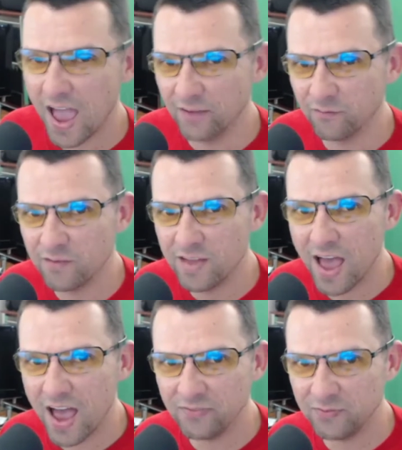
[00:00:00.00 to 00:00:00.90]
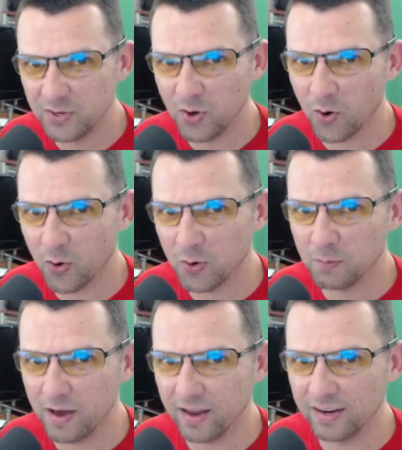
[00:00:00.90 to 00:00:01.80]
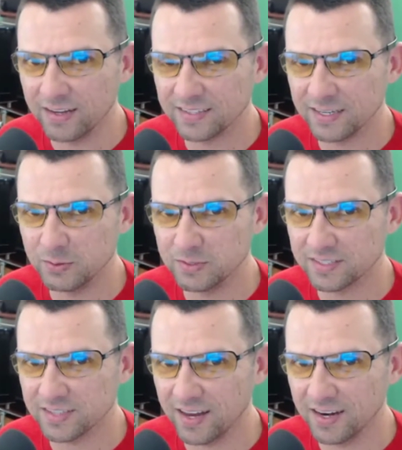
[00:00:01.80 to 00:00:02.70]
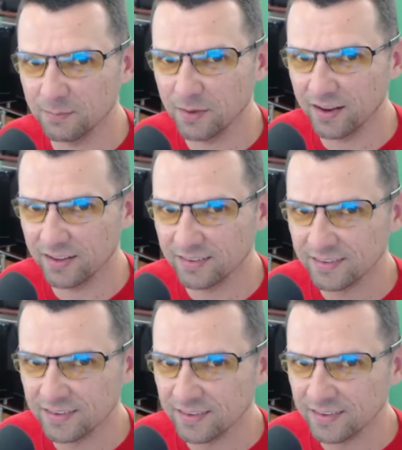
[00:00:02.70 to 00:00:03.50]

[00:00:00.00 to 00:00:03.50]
And FDR heard about it, and he said he was excited about it.